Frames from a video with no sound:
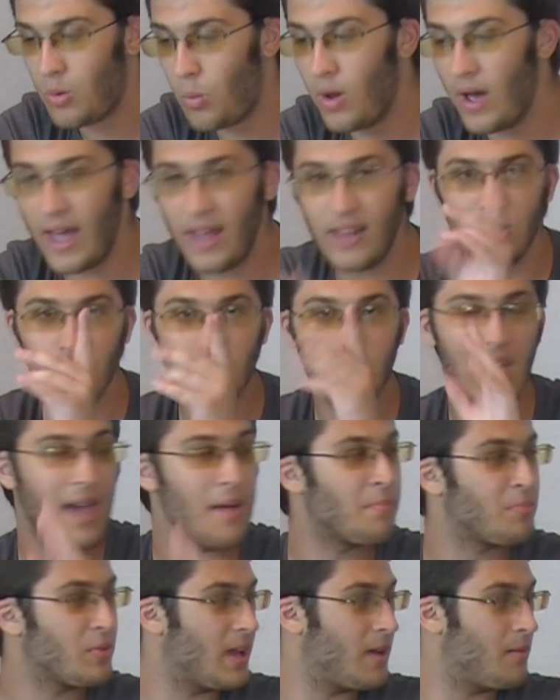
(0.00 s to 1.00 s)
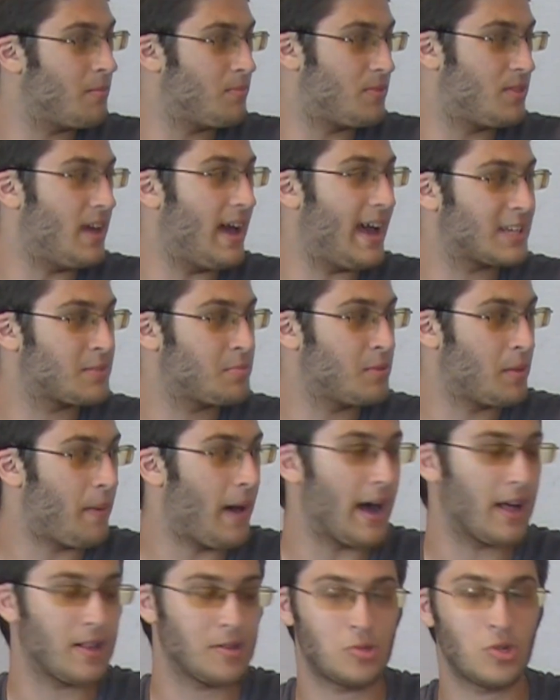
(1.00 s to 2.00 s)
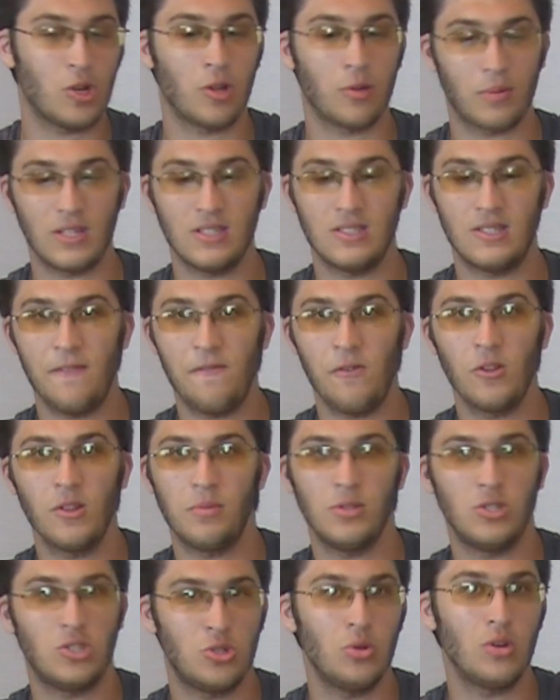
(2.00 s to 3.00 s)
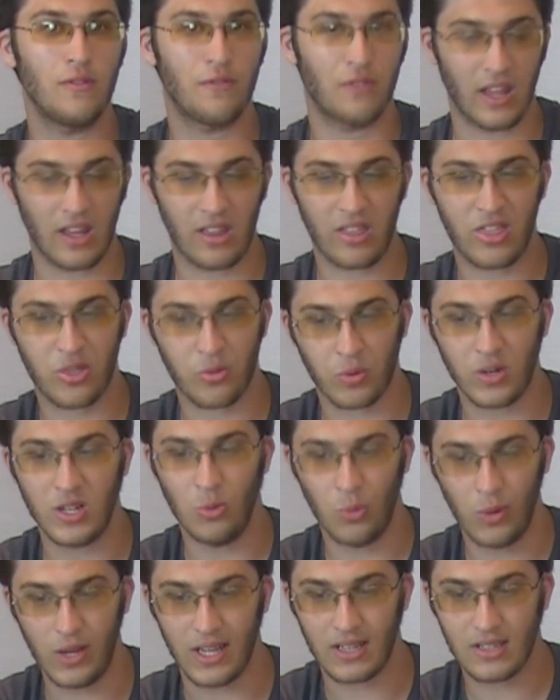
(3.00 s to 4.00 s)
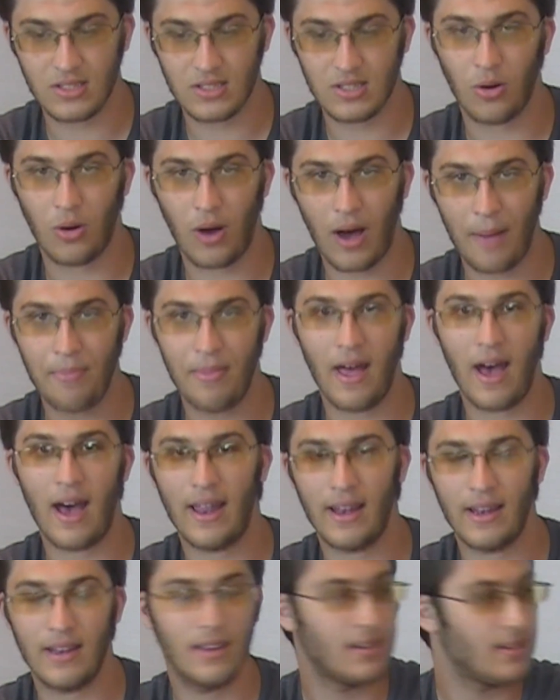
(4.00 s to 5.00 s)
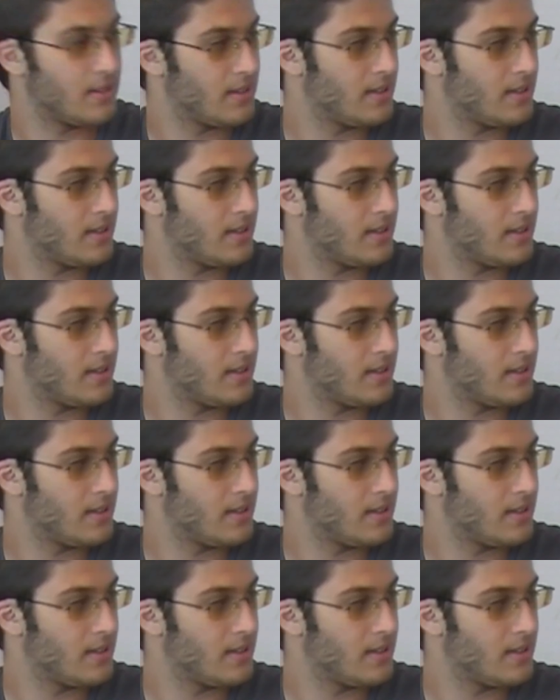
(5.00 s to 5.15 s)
Well, and you can't blame the X-Men Apocalypse trailer because they've only been shooting for like 3 weeks, so I'm not...